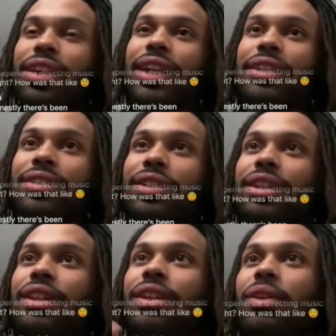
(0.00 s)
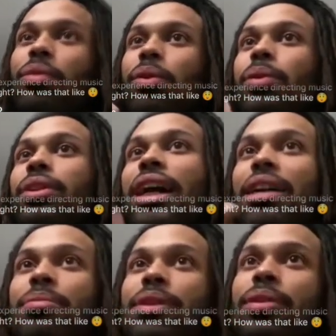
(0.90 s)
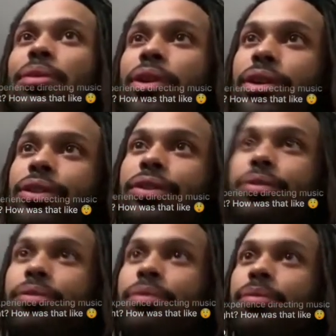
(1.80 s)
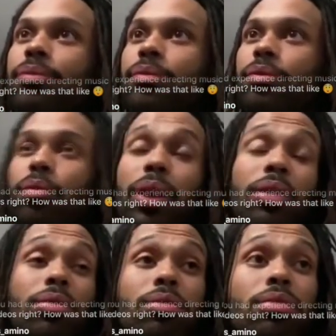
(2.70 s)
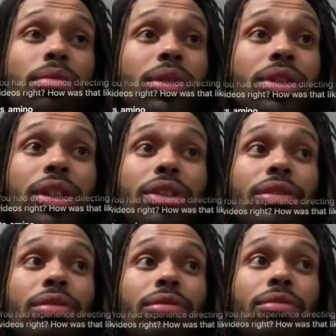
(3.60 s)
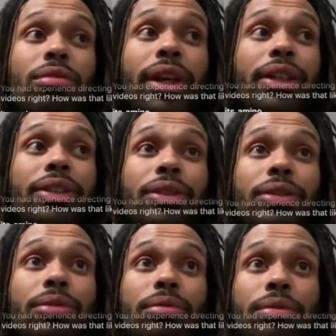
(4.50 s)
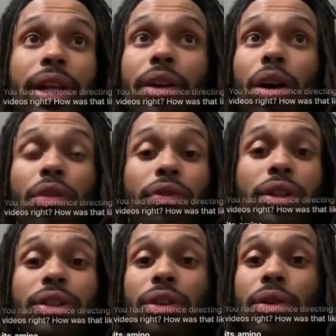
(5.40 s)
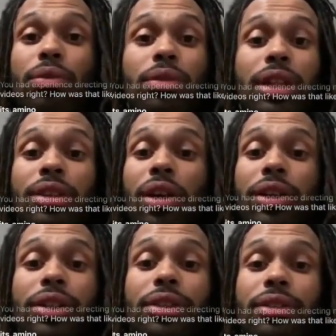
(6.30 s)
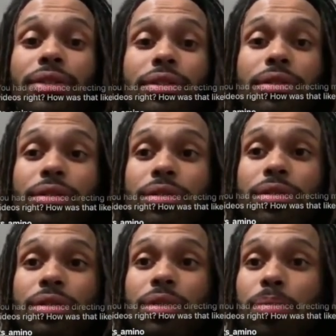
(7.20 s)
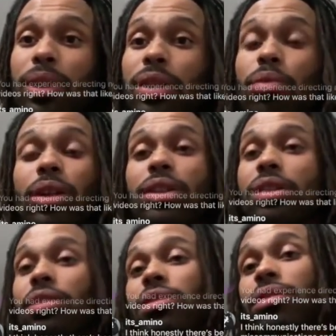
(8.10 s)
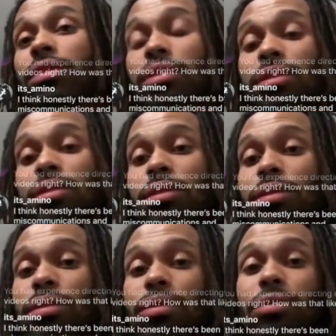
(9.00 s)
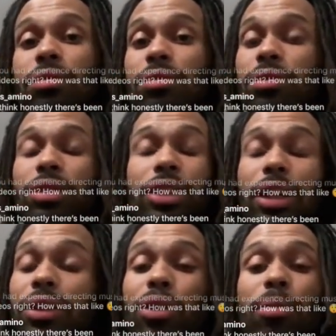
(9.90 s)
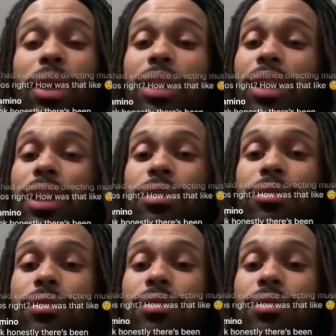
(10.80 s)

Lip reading: Like, what was happening was Mike was just ready to take off on his own as an artist, but he wasn't telling nobody that.